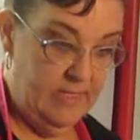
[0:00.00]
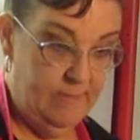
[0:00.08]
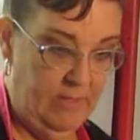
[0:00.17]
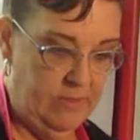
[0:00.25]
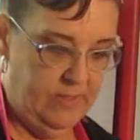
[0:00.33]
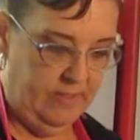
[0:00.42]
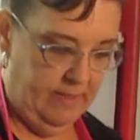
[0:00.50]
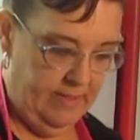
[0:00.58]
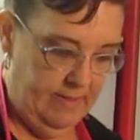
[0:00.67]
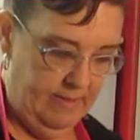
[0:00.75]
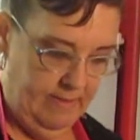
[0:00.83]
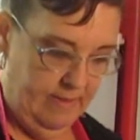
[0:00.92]
Smells good.
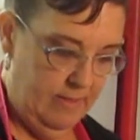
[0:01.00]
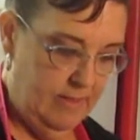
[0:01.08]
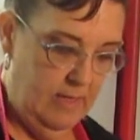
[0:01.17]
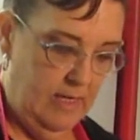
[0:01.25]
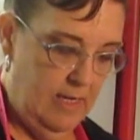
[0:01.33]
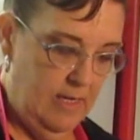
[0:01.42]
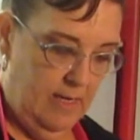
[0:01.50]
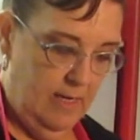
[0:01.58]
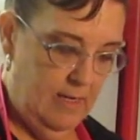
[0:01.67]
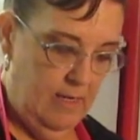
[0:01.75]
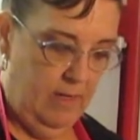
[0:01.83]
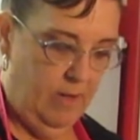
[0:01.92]

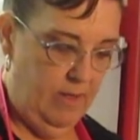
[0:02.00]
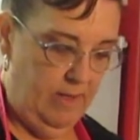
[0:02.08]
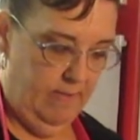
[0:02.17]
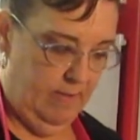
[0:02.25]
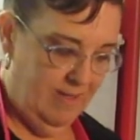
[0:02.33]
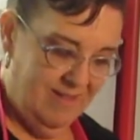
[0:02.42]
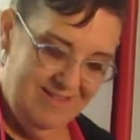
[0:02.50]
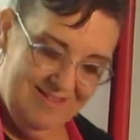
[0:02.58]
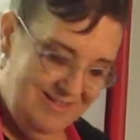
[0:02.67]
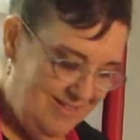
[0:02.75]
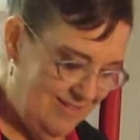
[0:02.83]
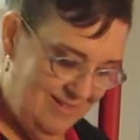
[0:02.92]
Oh, yeah.
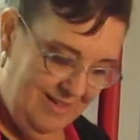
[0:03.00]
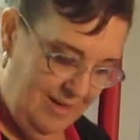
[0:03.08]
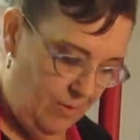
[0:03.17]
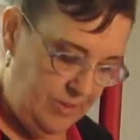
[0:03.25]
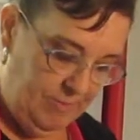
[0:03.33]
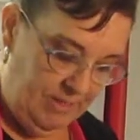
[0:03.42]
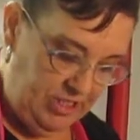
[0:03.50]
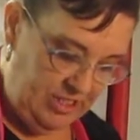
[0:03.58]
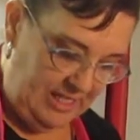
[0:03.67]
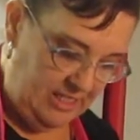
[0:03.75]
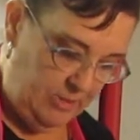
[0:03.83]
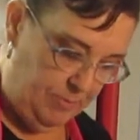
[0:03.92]
You know, as much as
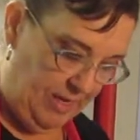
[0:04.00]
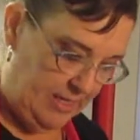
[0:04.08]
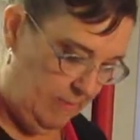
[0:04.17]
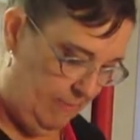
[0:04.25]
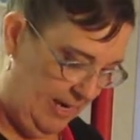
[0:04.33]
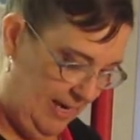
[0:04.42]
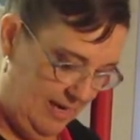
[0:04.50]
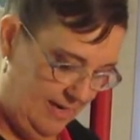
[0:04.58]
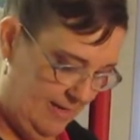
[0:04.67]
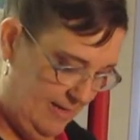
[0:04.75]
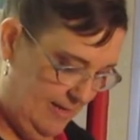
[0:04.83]
I sprayed the pan,